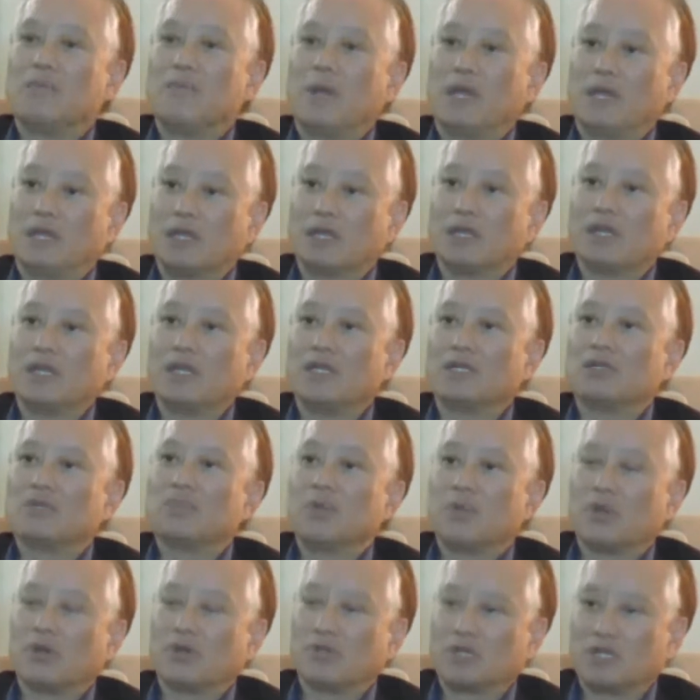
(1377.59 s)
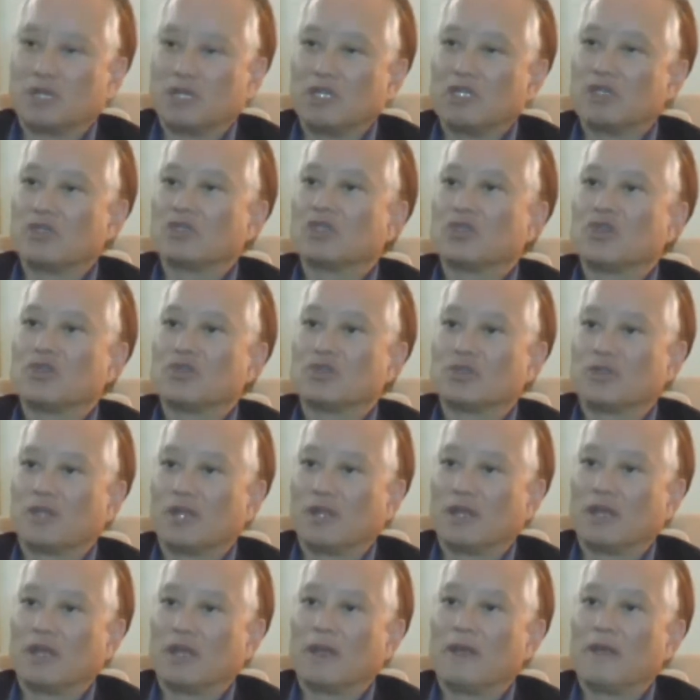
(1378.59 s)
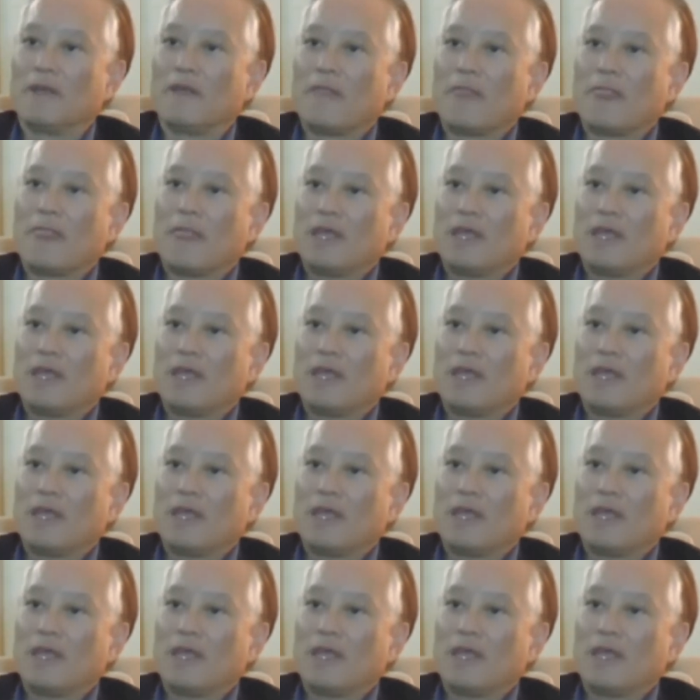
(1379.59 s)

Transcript: mentally, spiritually, and socially